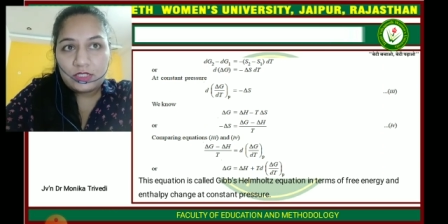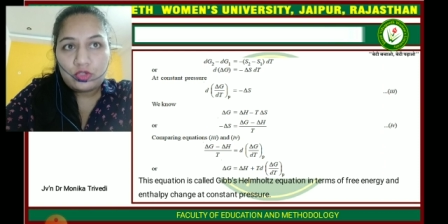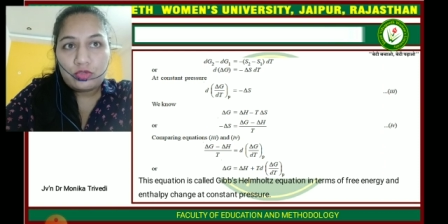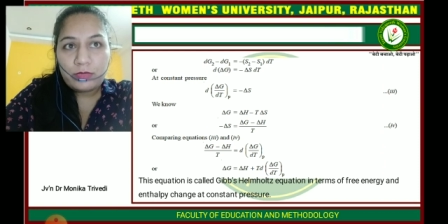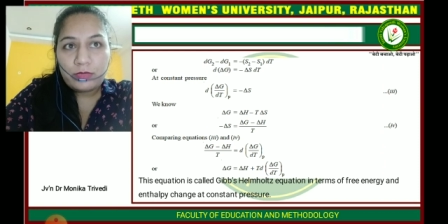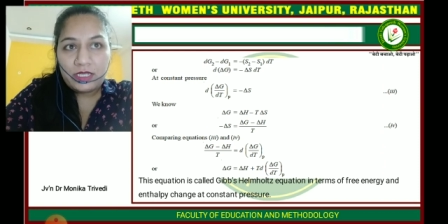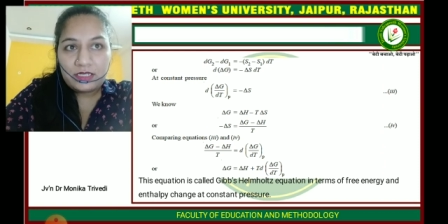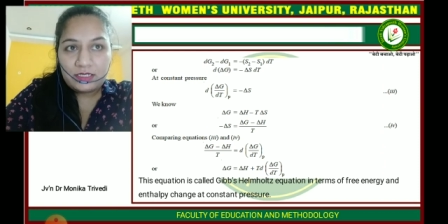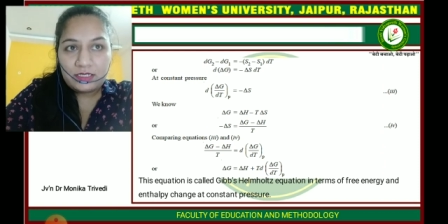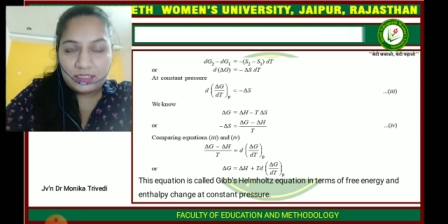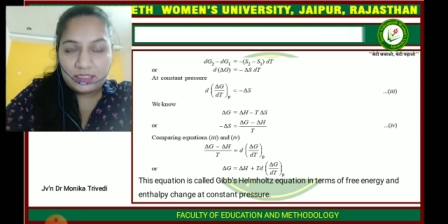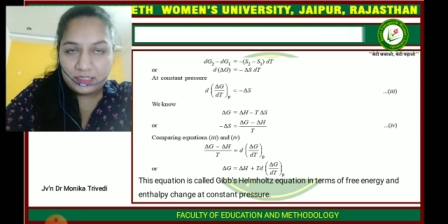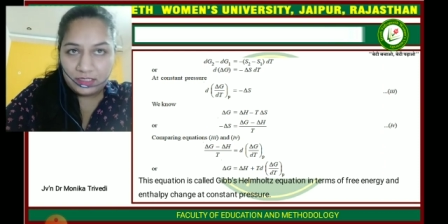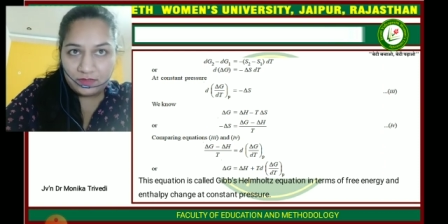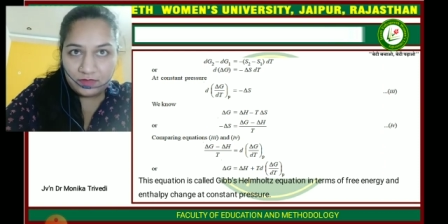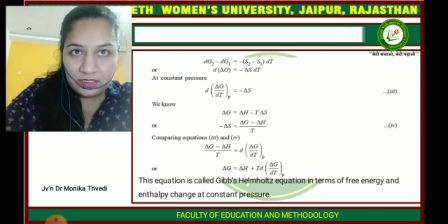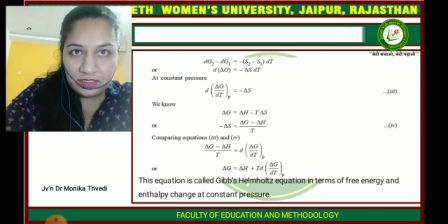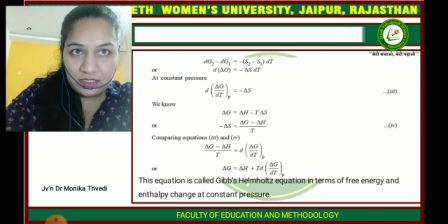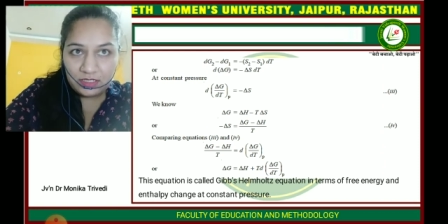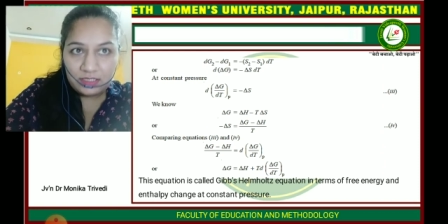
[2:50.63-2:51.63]
minus
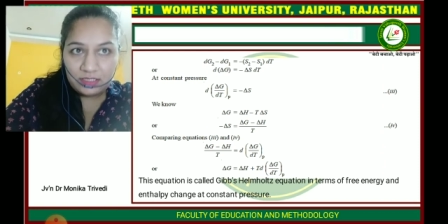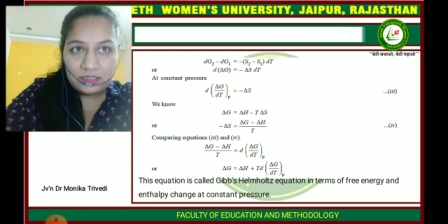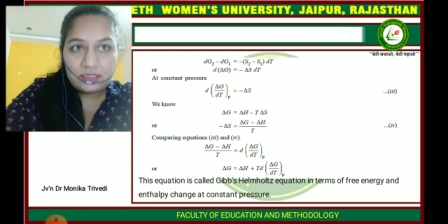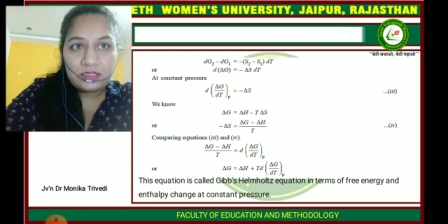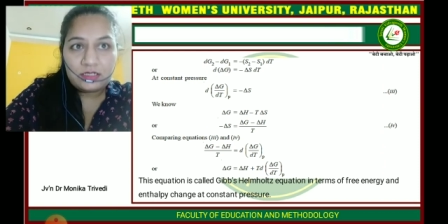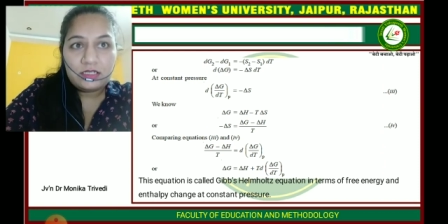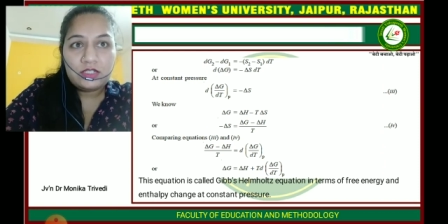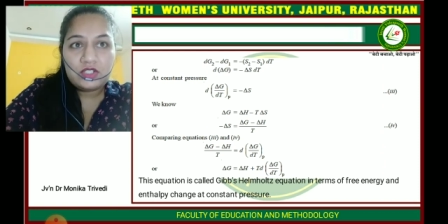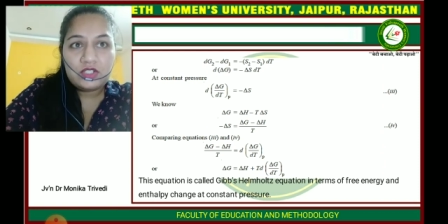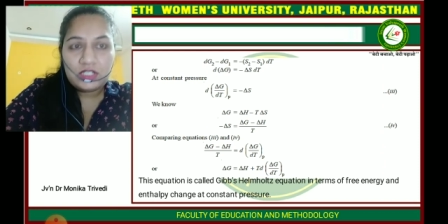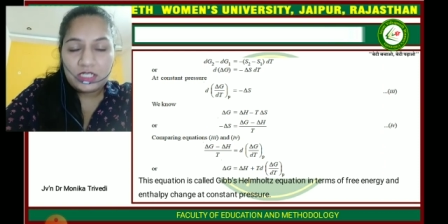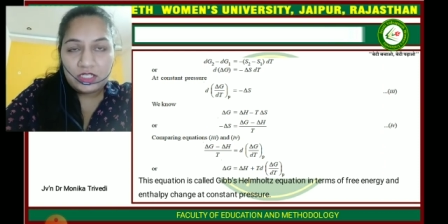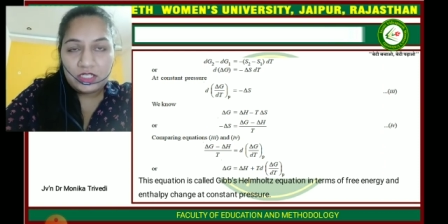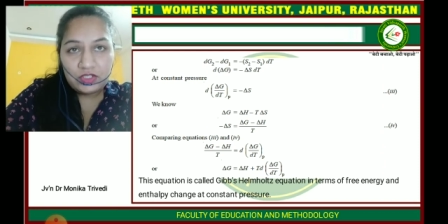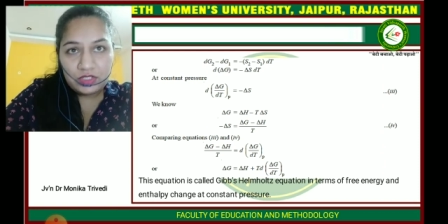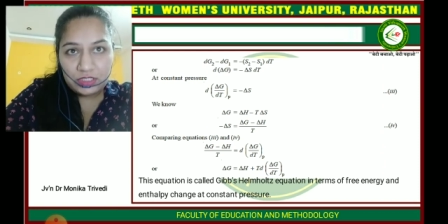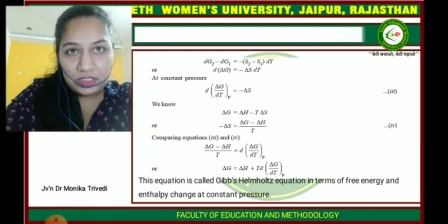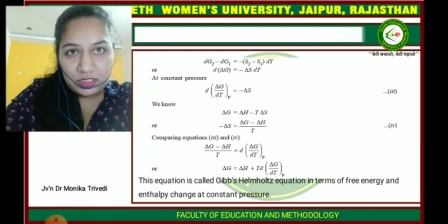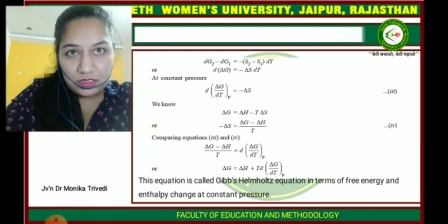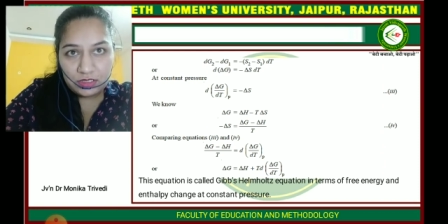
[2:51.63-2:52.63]
G1 is a change
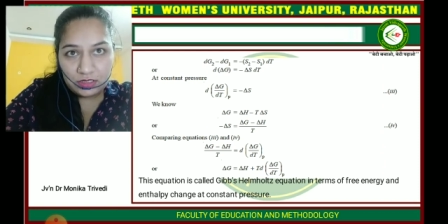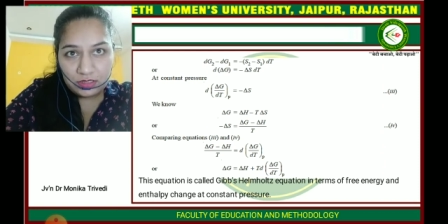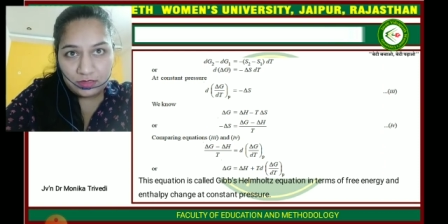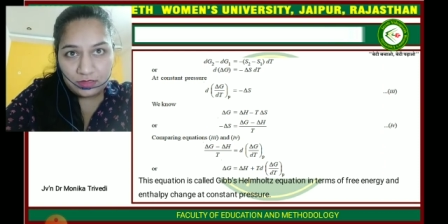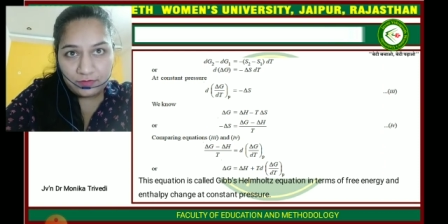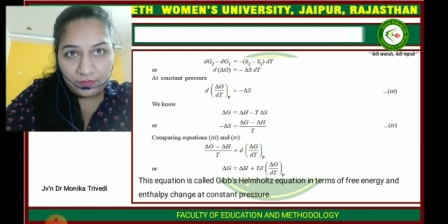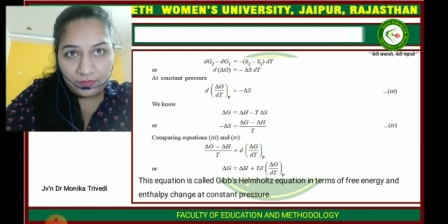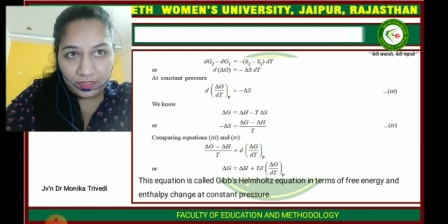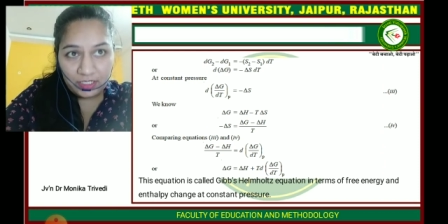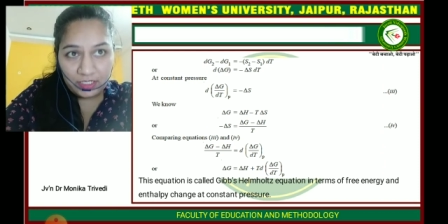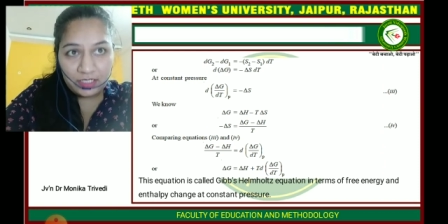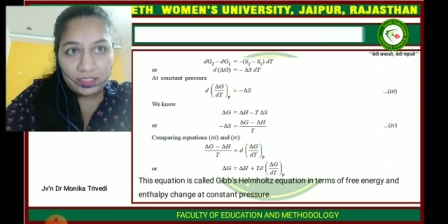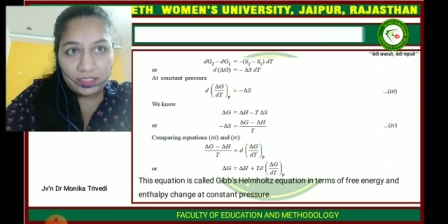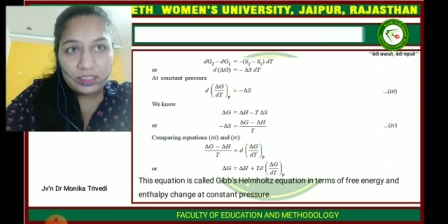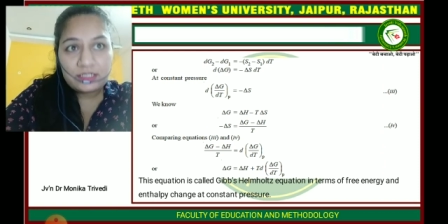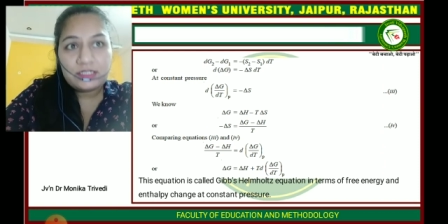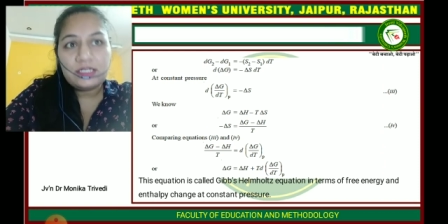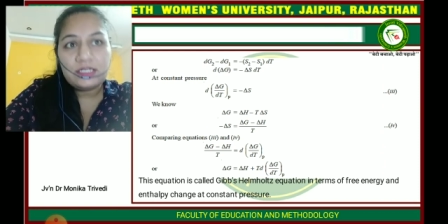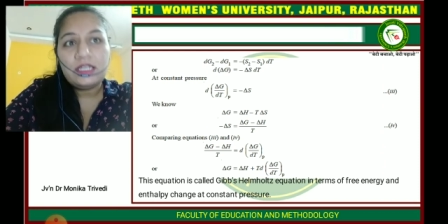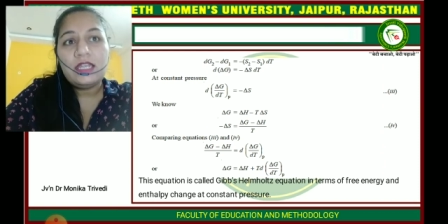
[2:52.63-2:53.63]
in free
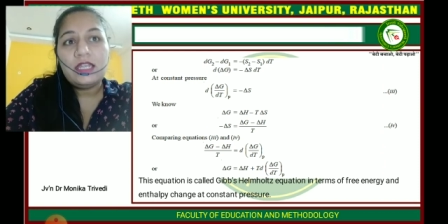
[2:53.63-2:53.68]
energy,